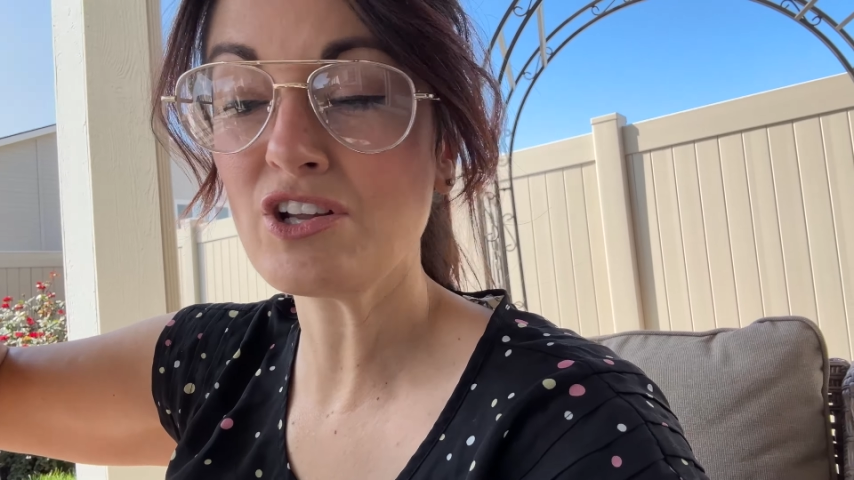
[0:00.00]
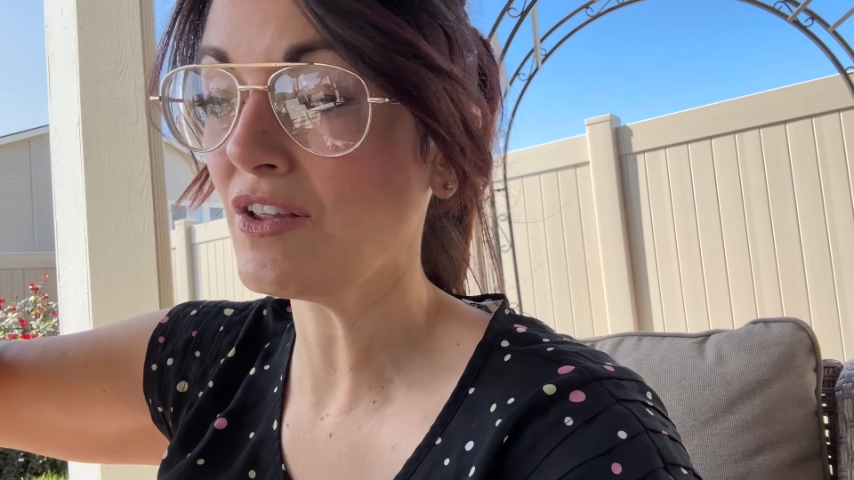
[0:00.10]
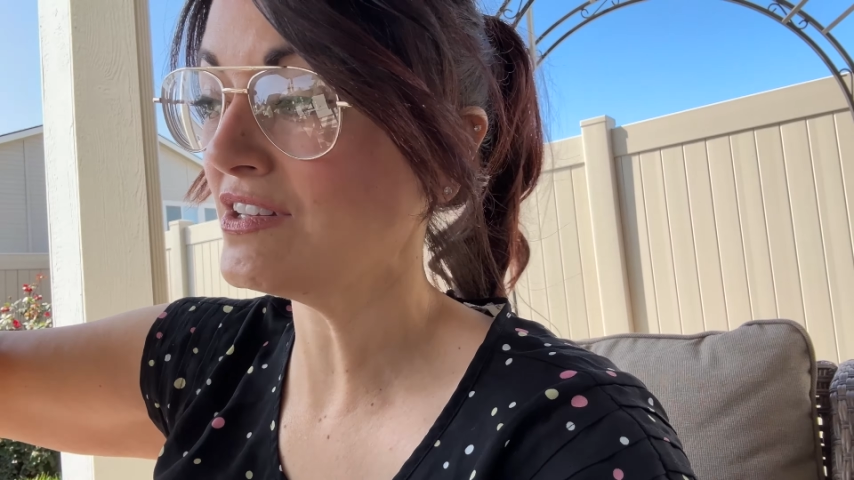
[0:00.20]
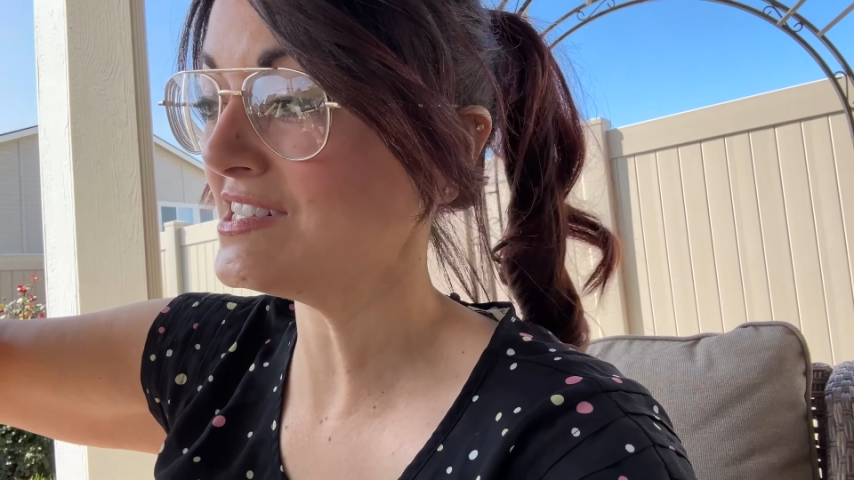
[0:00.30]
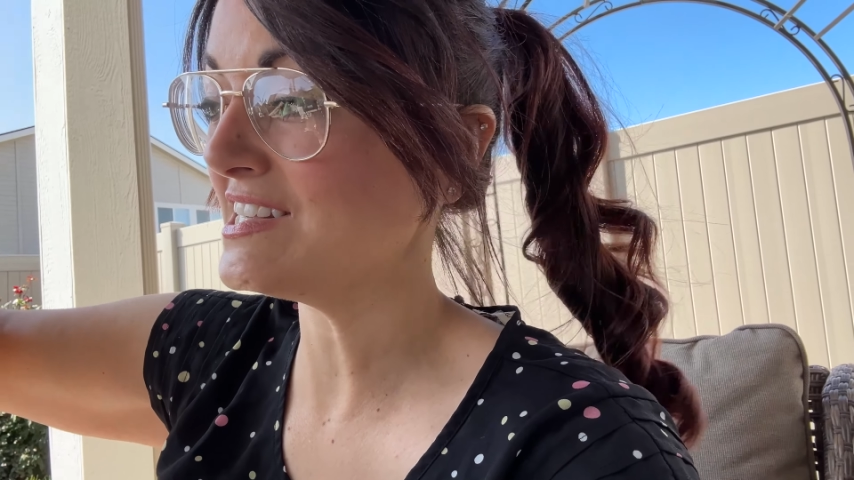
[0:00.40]
all
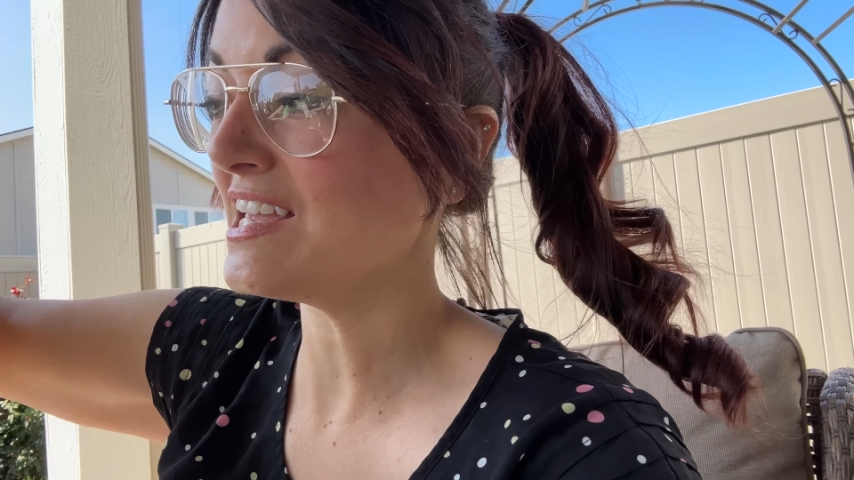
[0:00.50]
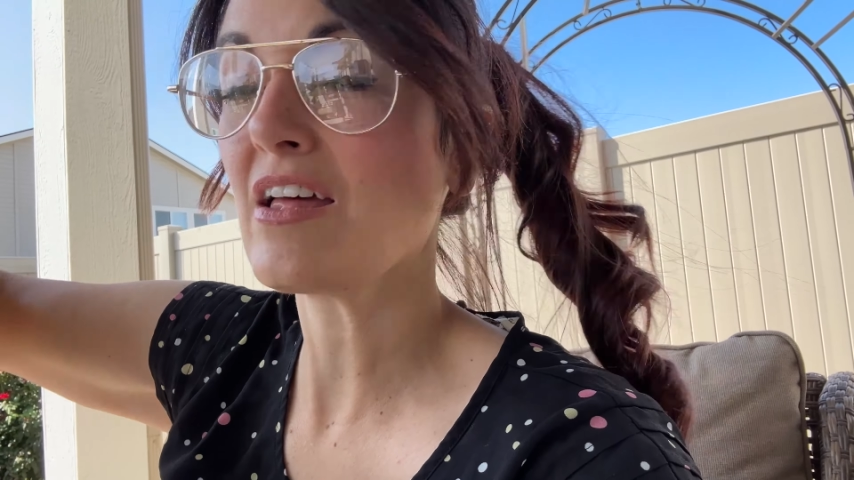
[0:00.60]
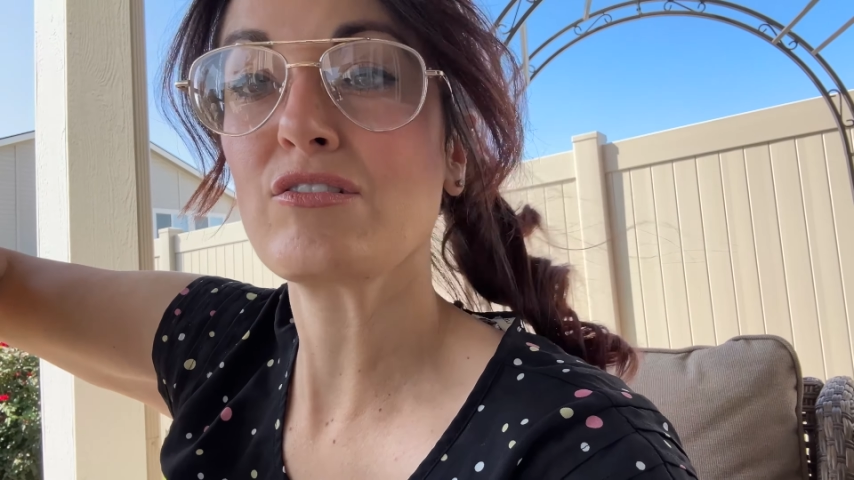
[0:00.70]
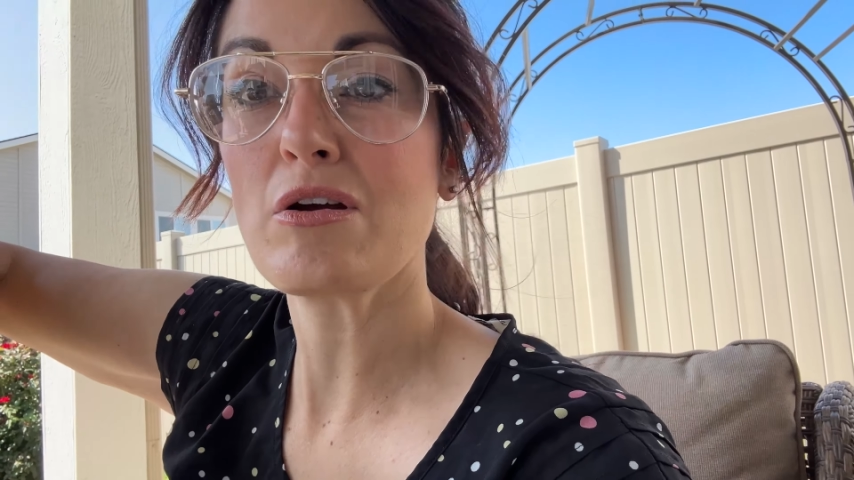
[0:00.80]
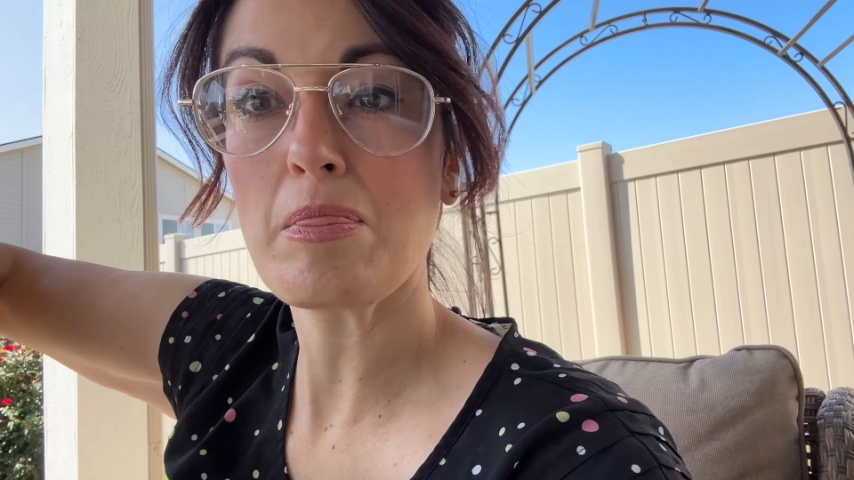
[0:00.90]
this
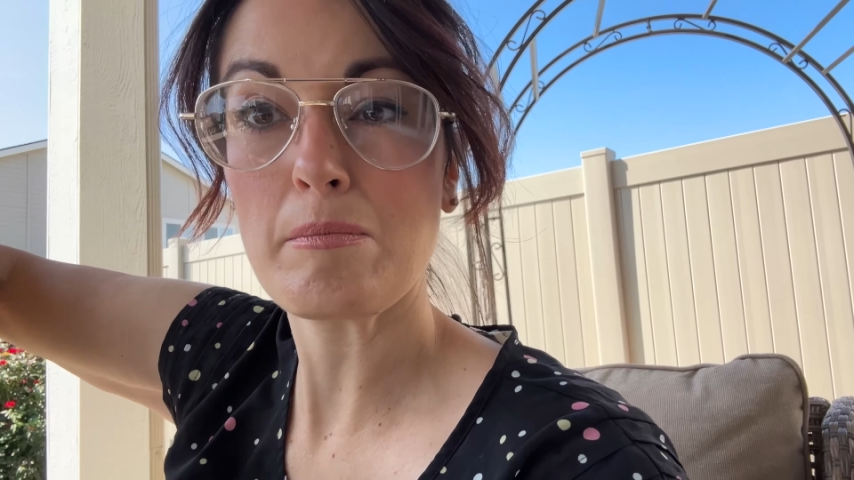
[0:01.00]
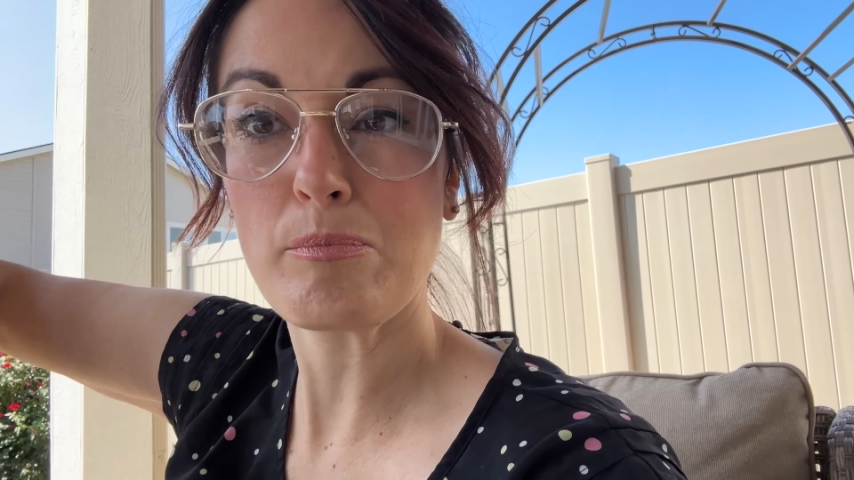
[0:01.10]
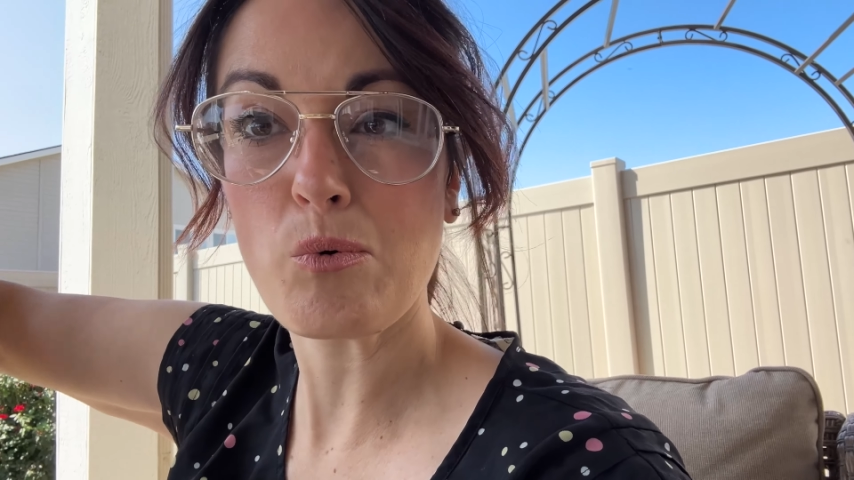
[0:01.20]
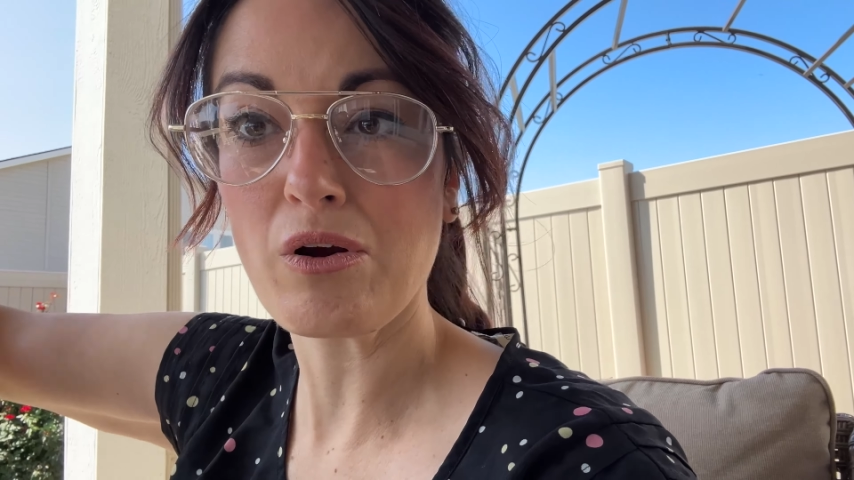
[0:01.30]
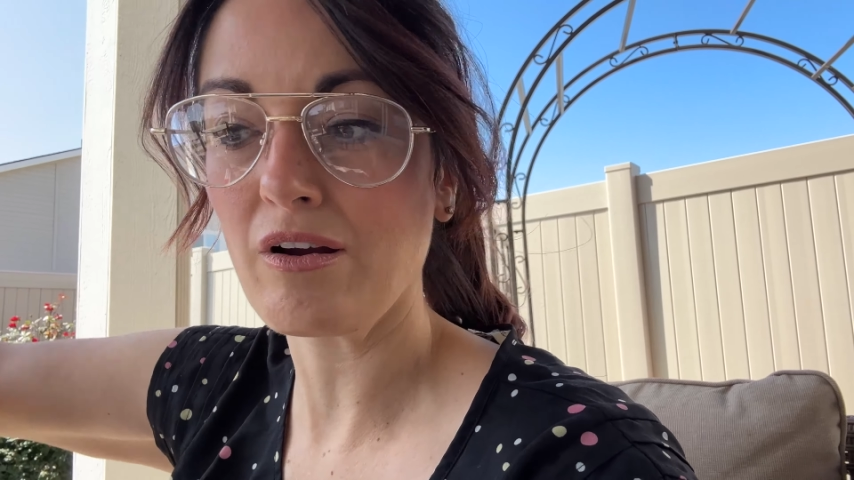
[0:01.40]
together on the
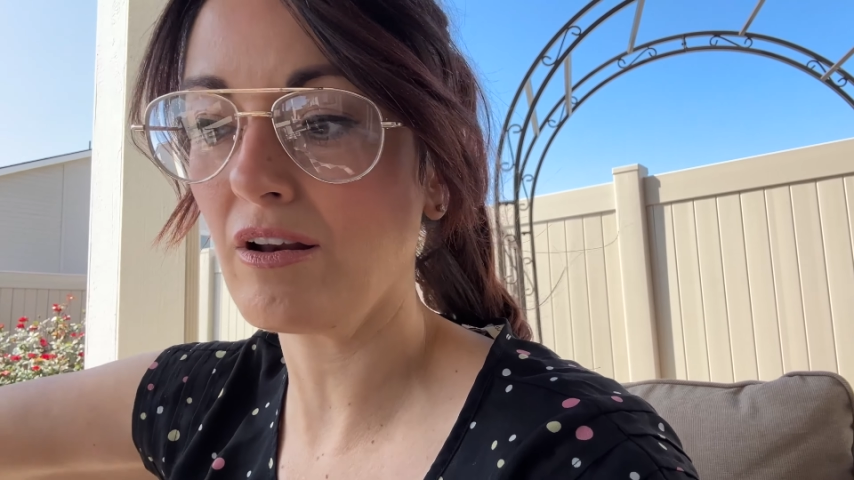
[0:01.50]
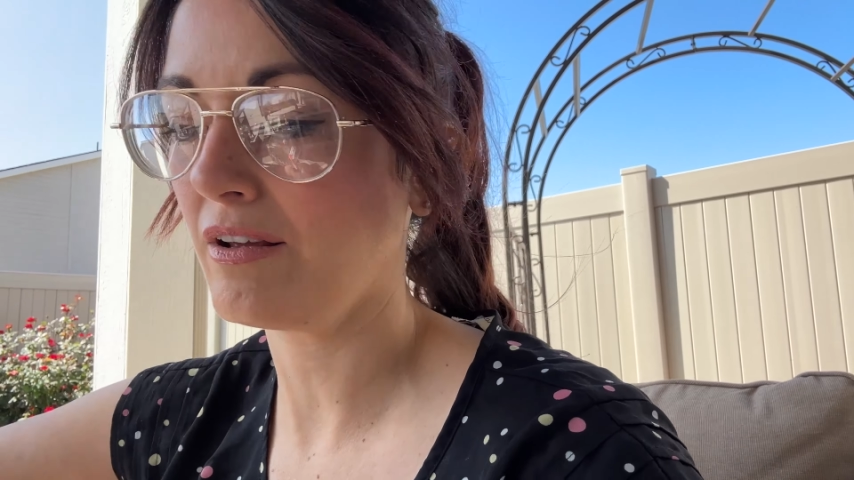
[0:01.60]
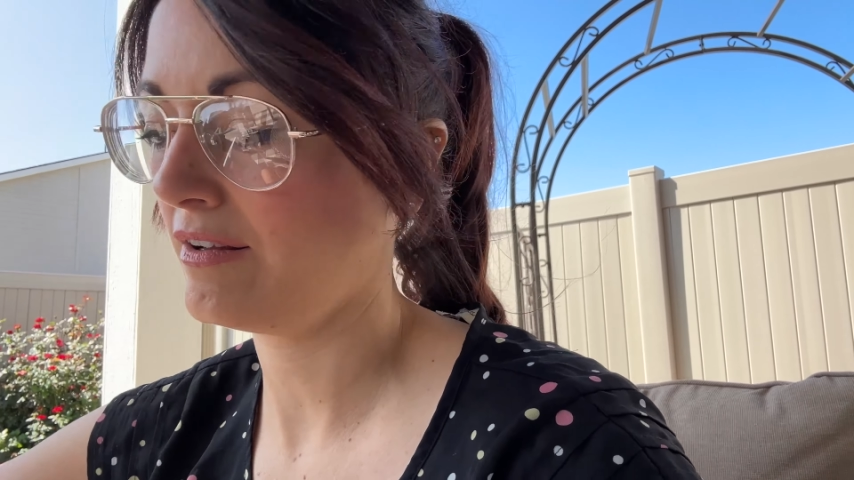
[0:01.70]
board,